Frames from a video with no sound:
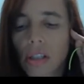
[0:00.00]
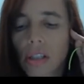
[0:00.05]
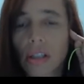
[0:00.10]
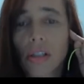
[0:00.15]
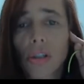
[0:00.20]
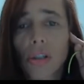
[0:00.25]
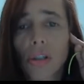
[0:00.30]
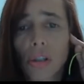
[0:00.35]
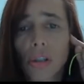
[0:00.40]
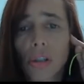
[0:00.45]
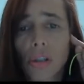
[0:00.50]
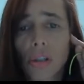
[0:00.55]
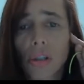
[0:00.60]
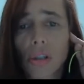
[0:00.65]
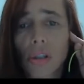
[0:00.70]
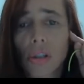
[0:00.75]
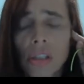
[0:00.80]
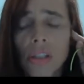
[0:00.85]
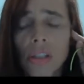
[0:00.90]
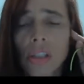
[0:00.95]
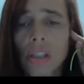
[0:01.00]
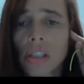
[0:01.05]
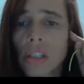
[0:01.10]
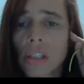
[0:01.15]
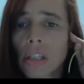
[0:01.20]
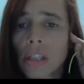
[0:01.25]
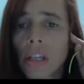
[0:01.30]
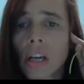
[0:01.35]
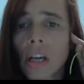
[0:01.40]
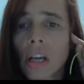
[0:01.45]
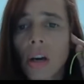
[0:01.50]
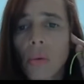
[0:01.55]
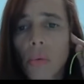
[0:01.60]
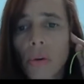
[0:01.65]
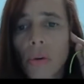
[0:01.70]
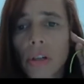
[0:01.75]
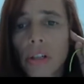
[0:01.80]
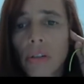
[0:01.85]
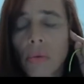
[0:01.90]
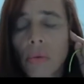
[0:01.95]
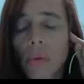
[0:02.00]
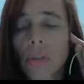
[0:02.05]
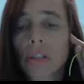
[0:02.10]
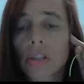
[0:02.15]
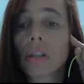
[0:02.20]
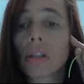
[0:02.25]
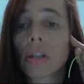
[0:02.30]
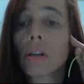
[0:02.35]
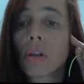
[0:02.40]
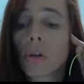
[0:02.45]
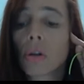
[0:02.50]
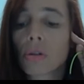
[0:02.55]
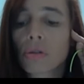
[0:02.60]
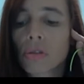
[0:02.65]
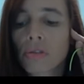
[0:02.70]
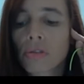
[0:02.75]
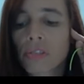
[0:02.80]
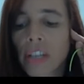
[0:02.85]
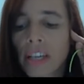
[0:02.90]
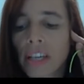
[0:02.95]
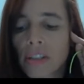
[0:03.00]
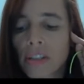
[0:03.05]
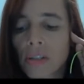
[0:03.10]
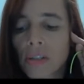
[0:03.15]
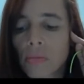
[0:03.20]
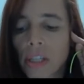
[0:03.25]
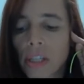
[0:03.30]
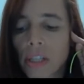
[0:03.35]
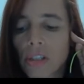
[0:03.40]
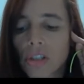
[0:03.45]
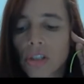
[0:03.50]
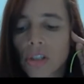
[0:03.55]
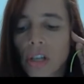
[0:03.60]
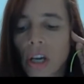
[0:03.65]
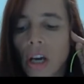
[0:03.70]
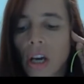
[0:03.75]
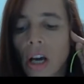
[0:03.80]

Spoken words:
community where there was a lot of hate speech.